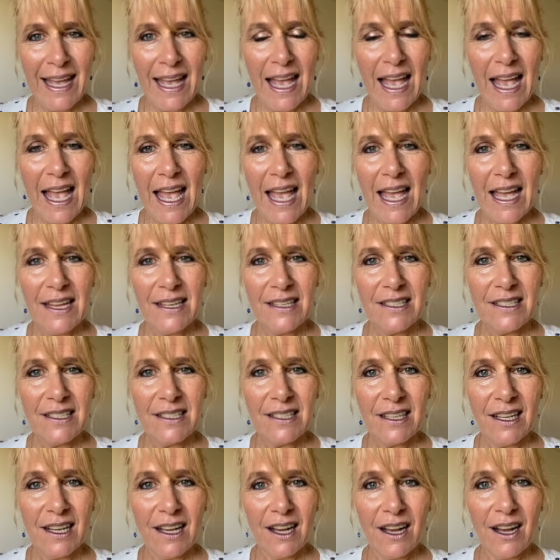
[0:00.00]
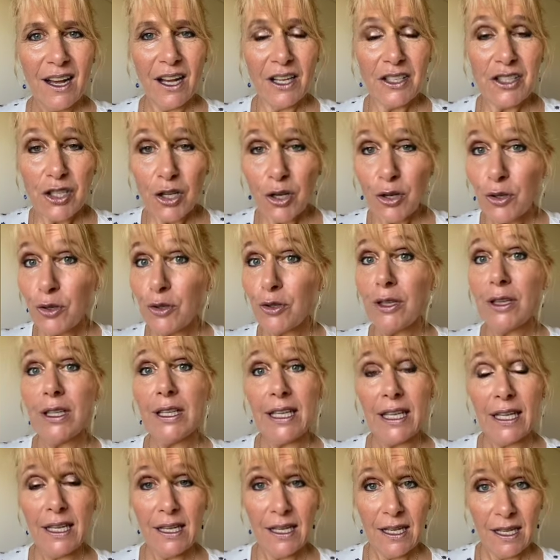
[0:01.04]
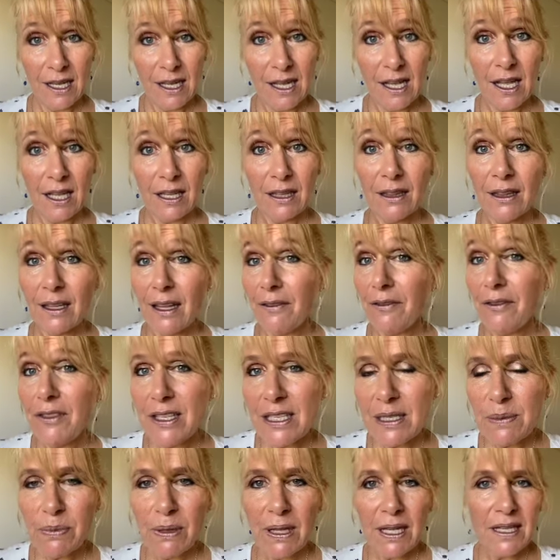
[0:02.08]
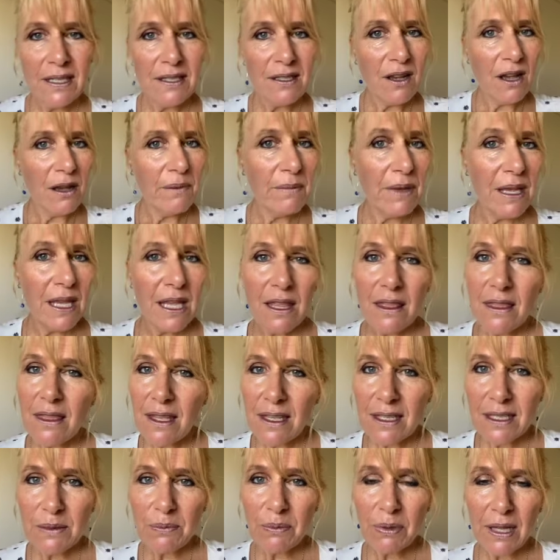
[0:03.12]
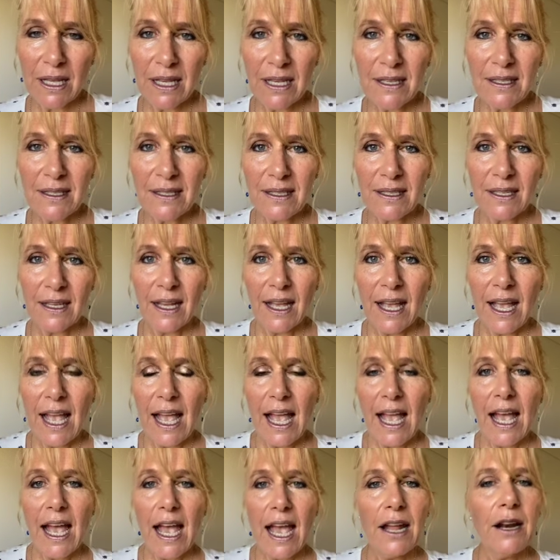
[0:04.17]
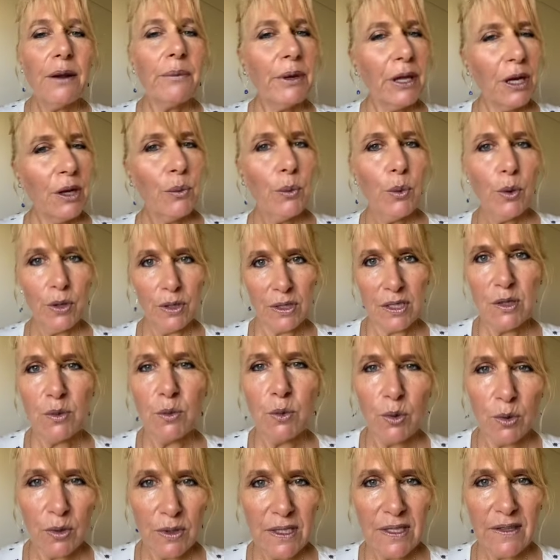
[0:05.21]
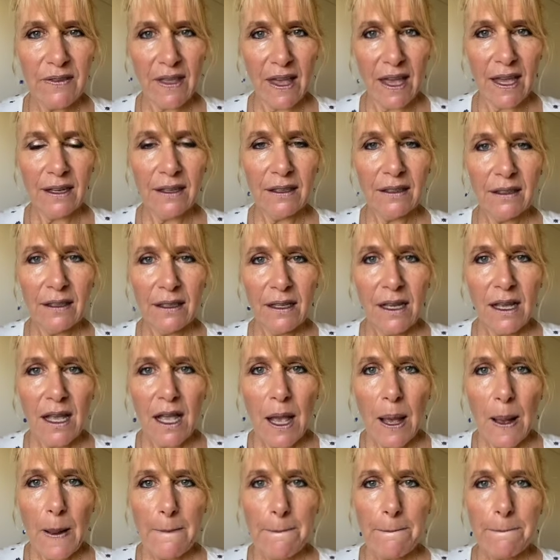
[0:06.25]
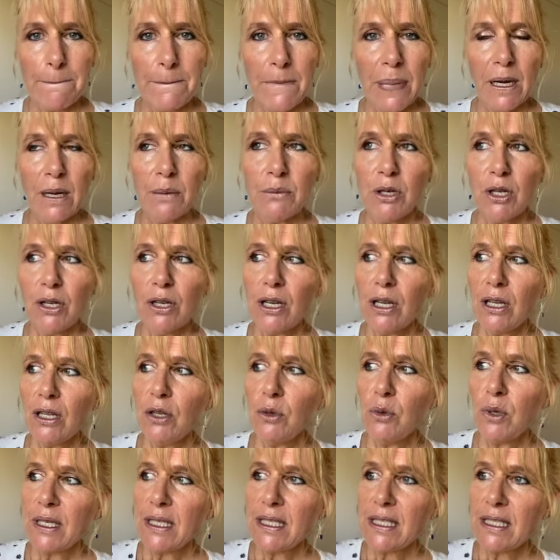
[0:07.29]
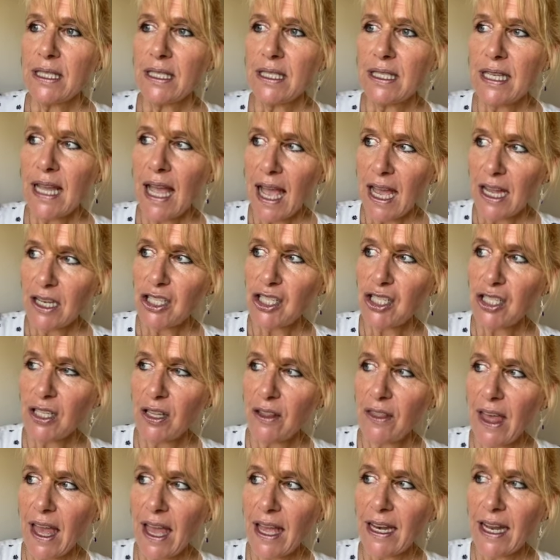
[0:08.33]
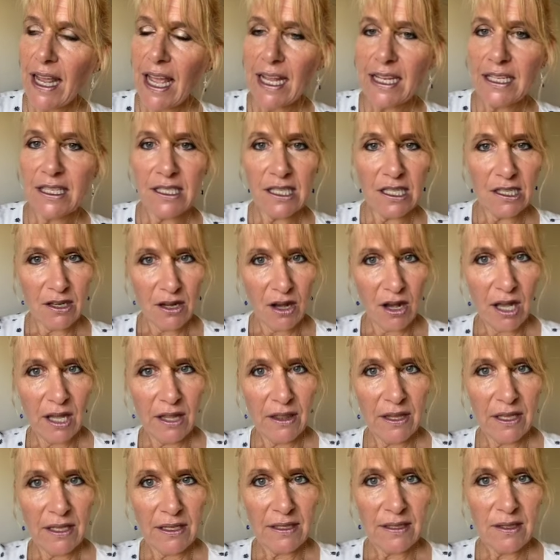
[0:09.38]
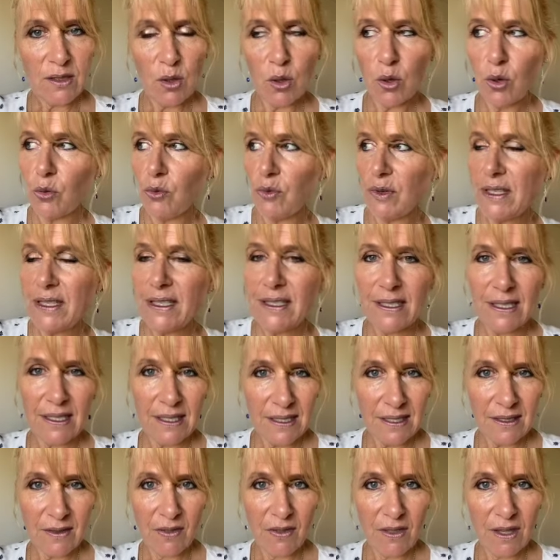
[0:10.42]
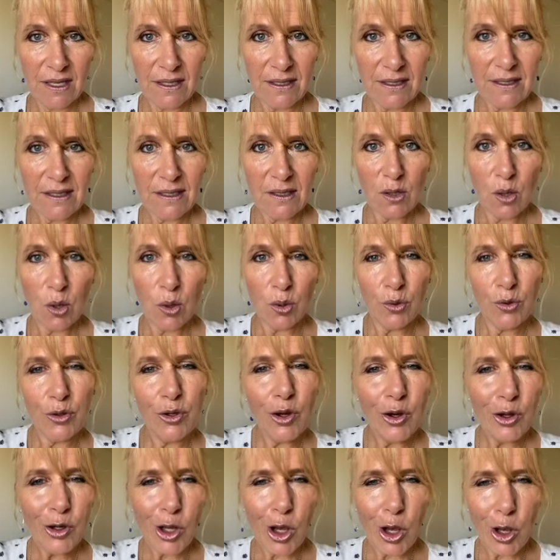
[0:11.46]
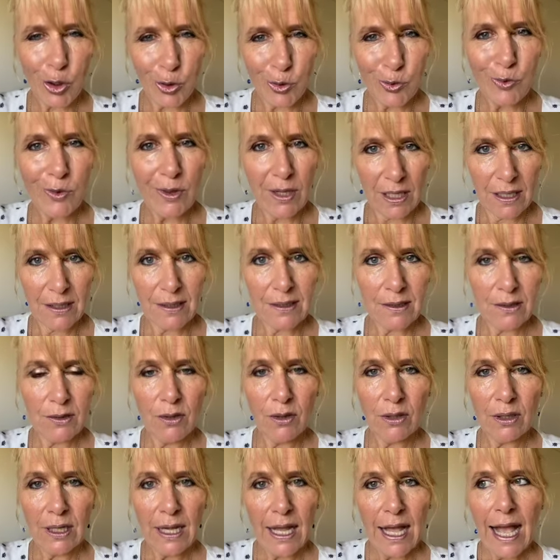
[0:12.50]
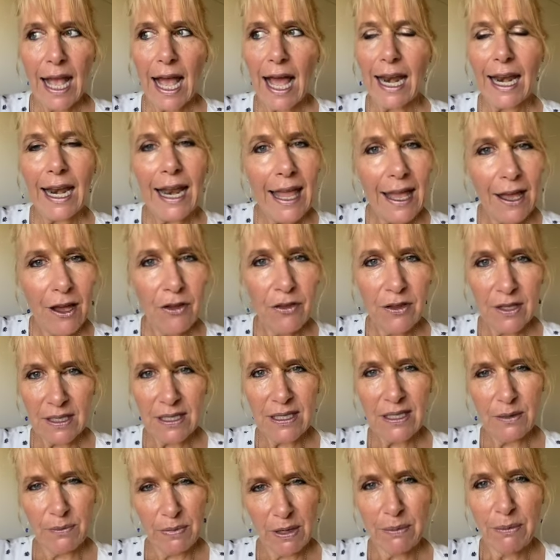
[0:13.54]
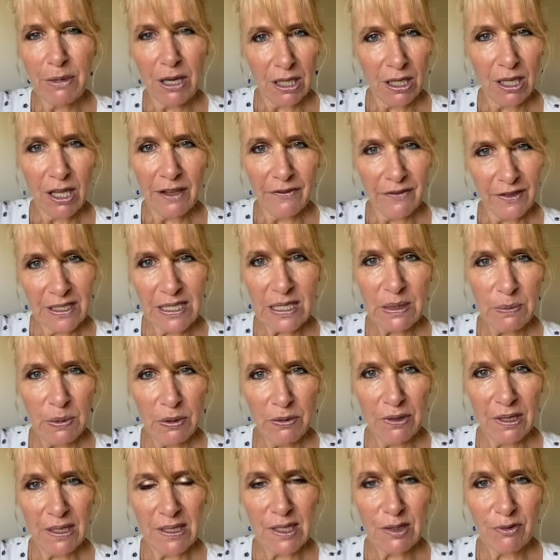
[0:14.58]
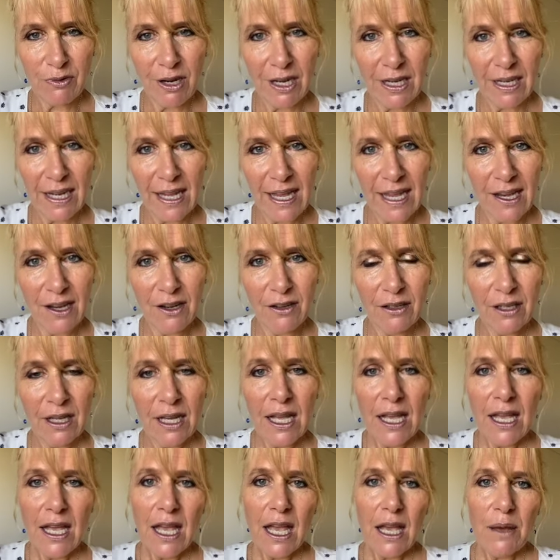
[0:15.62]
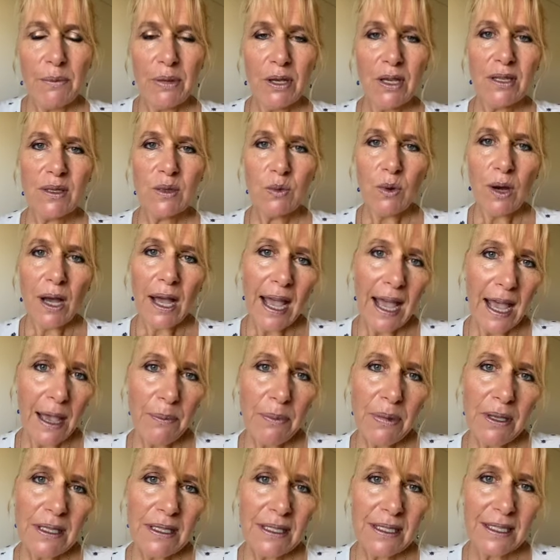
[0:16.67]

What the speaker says: And I totally love this place, I'm in this place, and I'm going to work towards that. But I'm not going to attach to that and deny this or resist this or not own this, not allow this to be my life experience right now. Because what happens